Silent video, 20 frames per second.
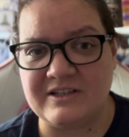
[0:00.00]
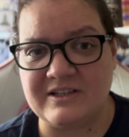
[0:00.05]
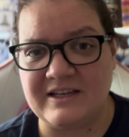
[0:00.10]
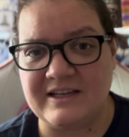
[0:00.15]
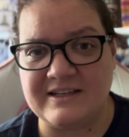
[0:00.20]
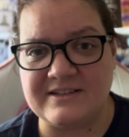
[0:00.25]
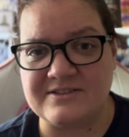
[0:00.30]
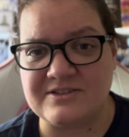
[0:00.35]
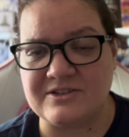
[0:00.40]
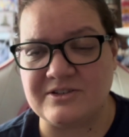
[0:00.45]

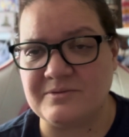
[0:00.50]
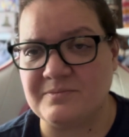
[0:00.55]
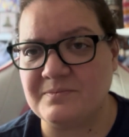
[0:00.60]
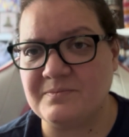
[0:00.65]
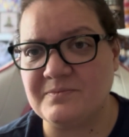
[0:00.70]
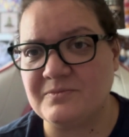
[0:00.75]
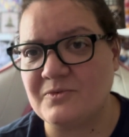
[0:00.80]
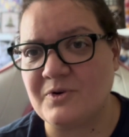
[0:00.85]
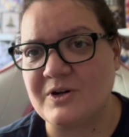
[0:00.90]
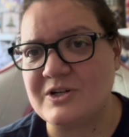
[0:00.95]
answer
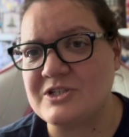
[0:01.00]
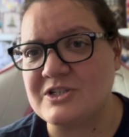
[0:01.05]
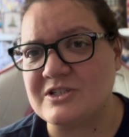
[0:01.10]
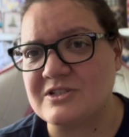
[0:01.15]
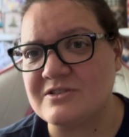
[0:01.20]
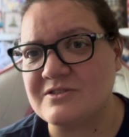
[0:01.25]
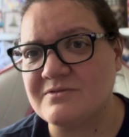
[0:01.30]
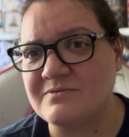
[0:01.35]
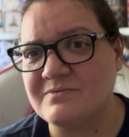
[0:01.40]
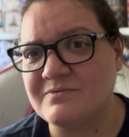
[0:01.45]

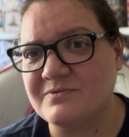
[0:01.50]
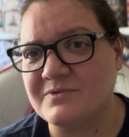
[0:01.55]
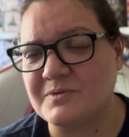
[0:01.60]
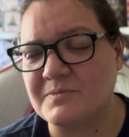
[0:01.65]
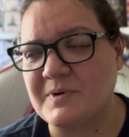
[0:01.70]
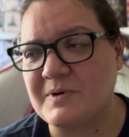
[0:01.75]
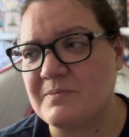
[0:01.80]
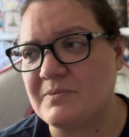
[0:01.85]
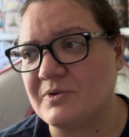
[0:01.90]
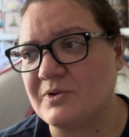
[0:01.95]
questions for
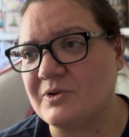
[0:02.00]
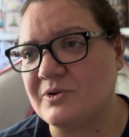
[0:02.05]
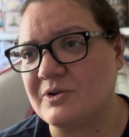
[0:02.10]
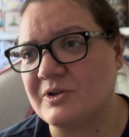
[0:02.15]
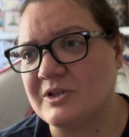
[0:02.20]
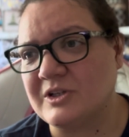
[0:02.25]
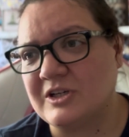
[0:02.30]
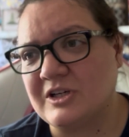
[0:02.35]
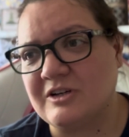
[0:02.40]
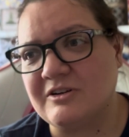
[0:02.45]
people who
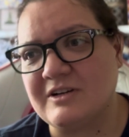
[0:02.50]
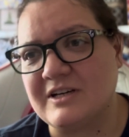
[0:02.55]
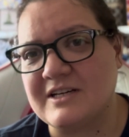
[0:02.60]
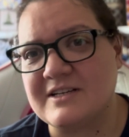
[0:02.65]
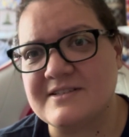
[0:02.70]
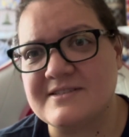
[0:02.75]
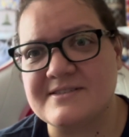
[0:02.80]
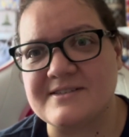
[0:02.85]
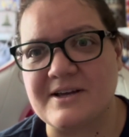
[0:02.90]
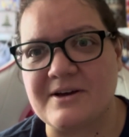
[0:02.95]
are
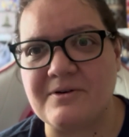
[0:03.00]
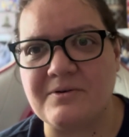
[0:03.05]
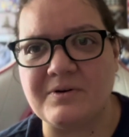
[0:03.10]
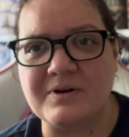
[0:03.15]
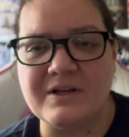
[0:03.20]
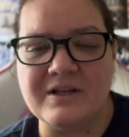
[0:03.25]
curious. So,